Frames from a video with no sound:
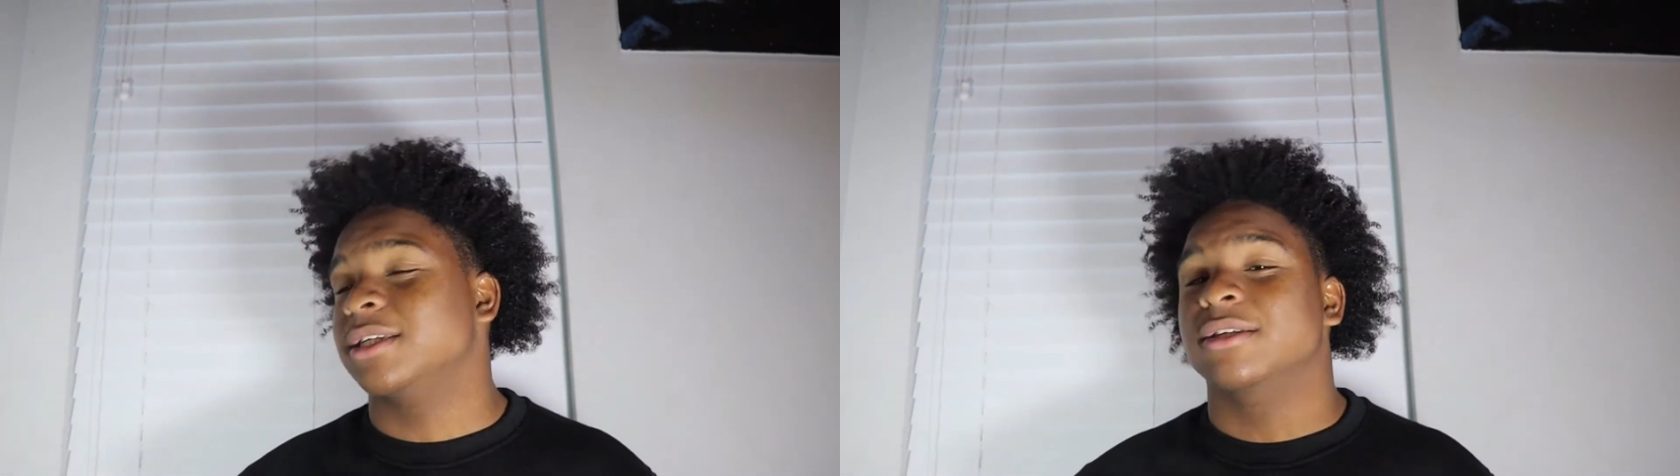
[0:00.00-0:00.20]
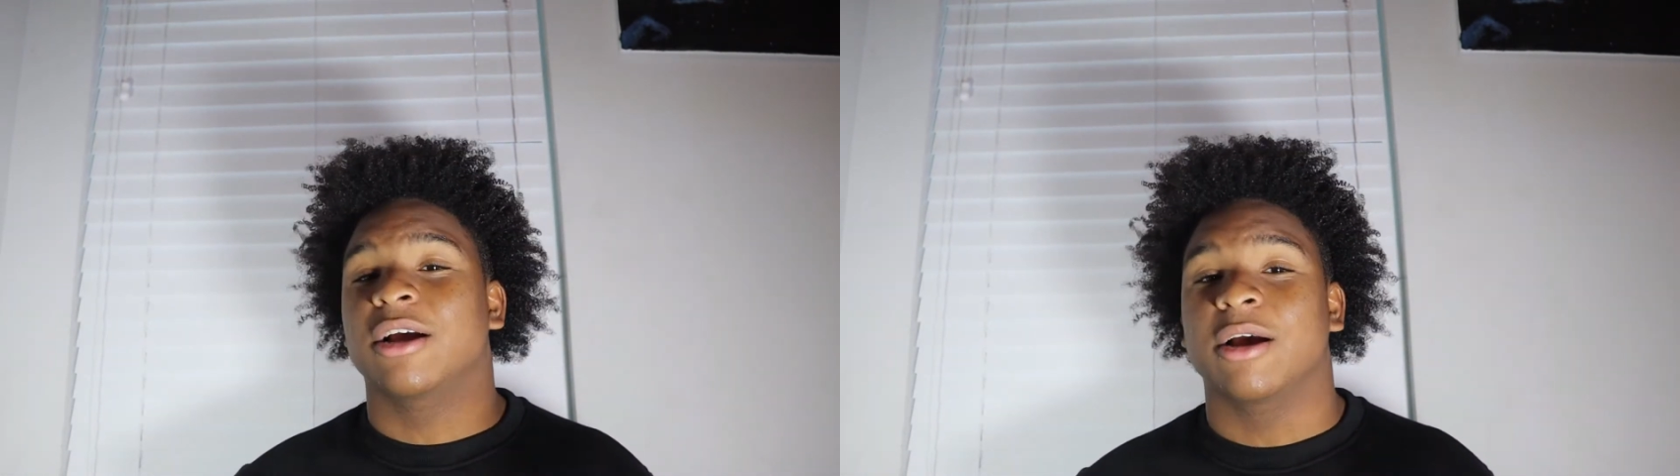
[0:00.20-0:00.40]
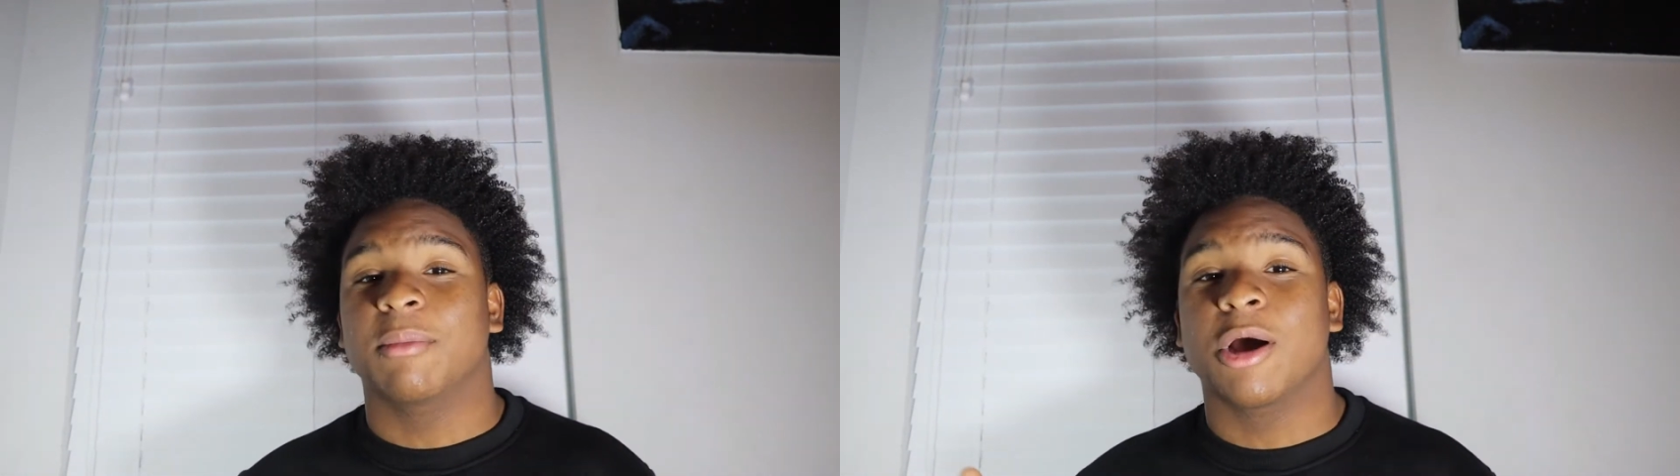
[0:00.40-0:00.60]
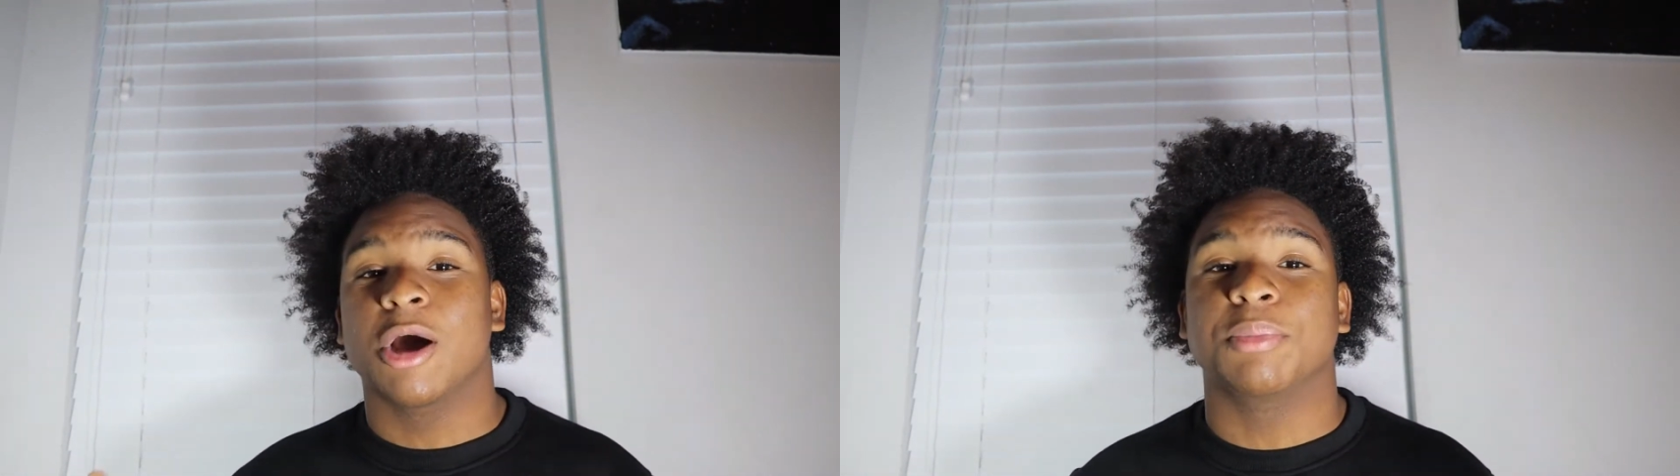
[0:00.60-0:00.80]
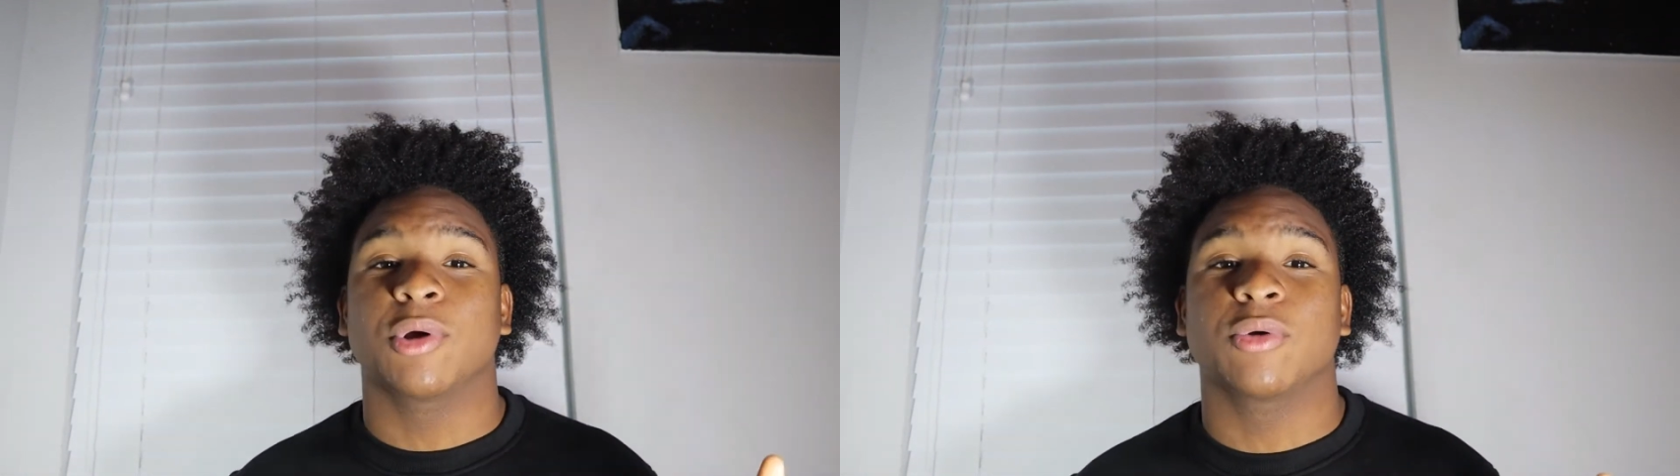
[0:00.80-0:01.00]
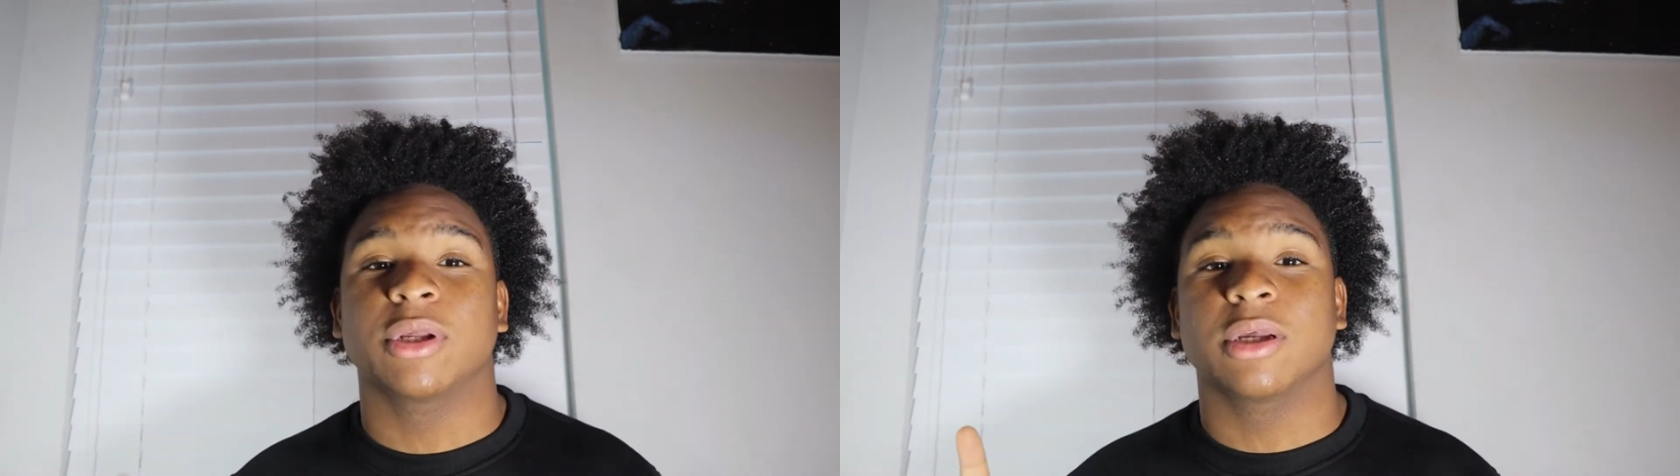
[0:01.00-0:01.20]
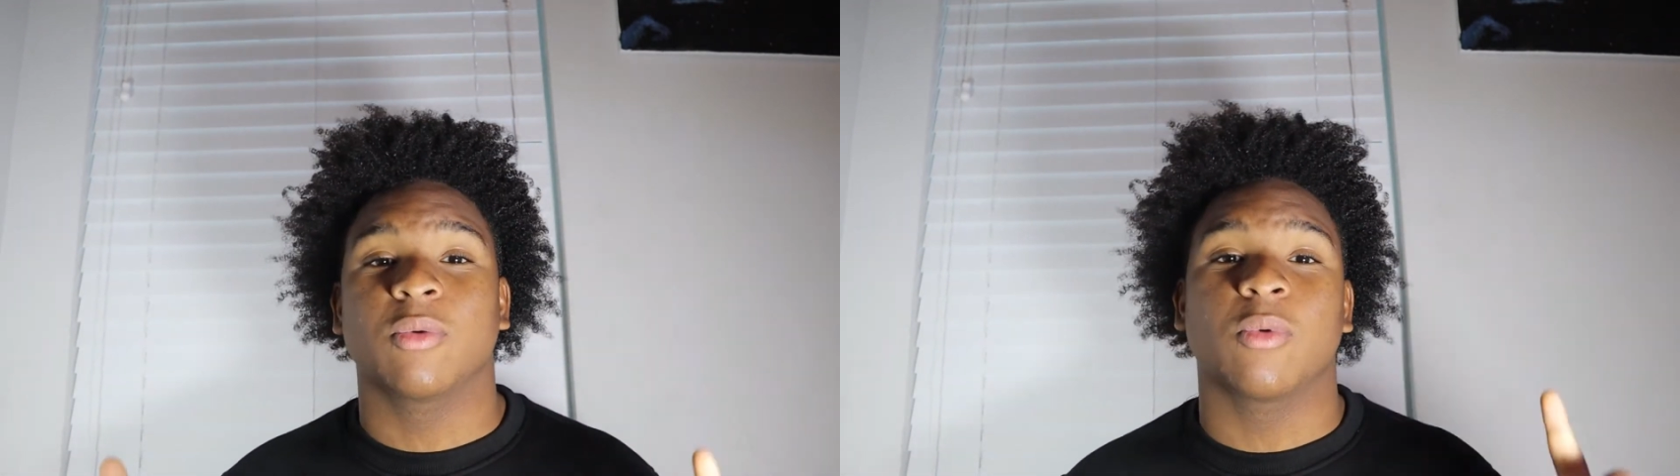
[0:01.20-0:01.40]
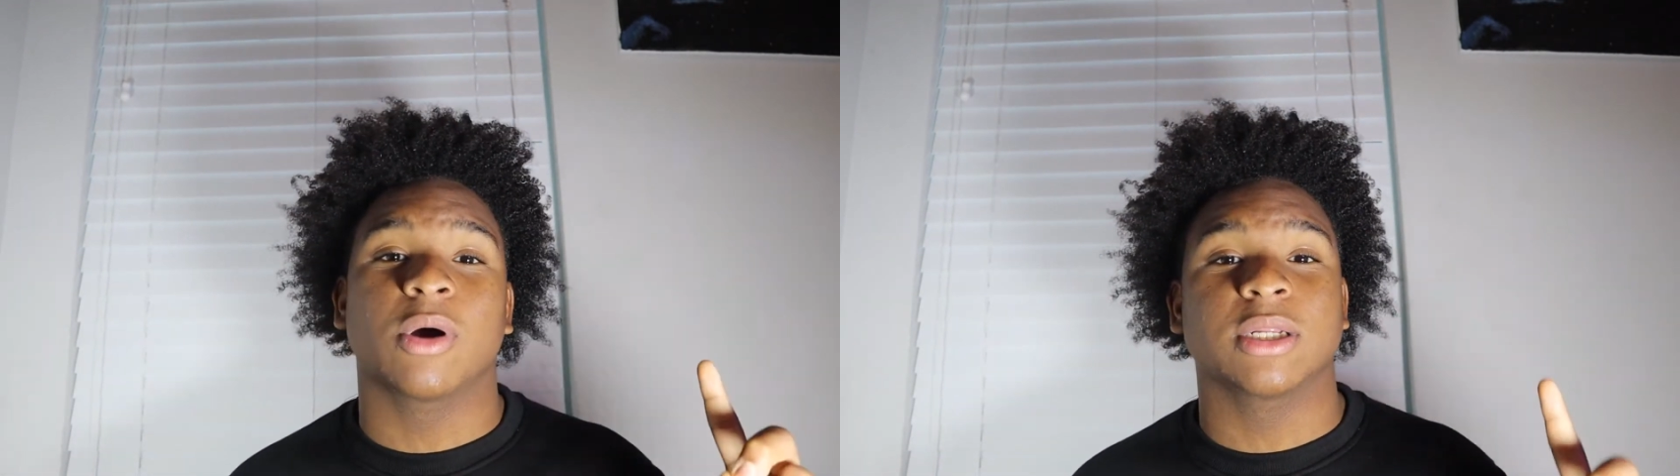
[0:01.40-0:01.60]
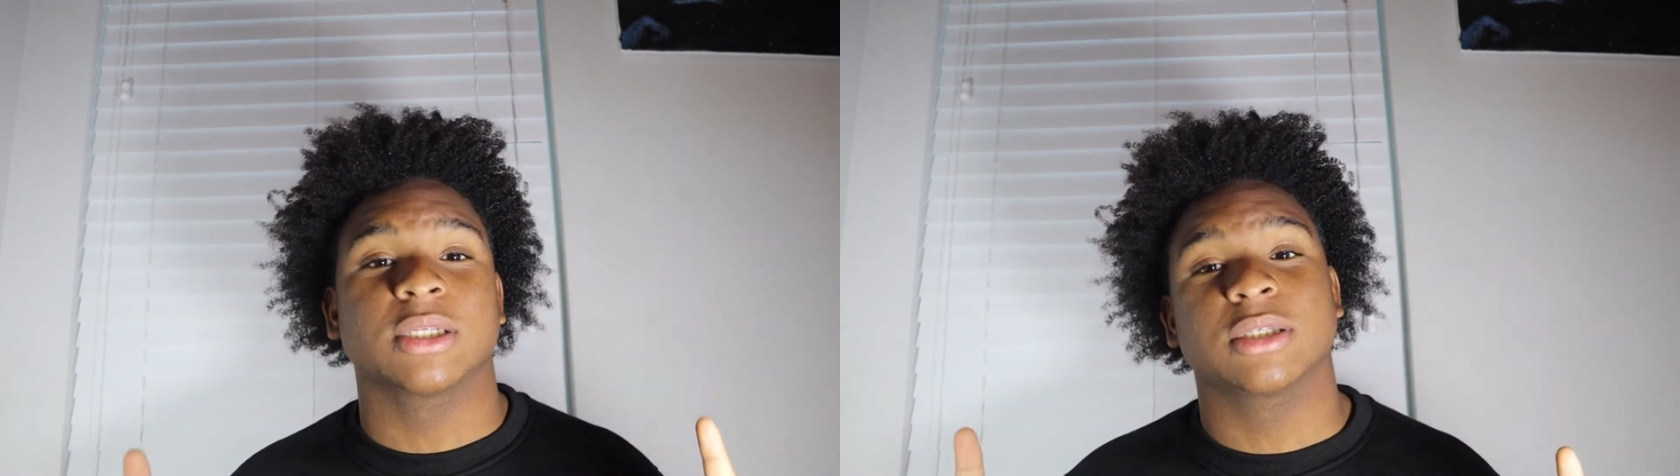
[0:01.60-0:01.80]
start uploading I'm